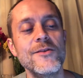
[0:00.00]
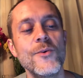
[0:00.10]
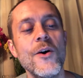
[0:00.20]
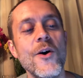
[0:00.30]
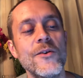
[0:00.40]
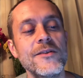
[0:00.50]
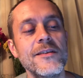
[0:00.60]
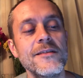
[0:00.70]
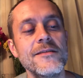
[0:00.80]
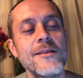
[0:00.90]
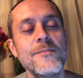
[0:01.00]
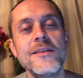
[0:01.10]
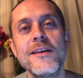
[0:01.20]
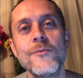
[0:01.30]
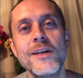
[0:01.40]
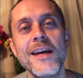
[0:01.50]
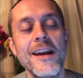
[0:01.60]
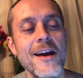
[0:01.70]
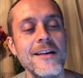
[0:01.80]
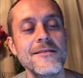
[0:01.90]
to a halt is something that we
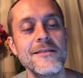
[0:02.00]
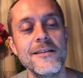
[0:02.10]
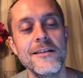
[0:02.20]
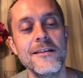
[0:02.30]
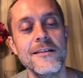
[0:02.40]
cannot see.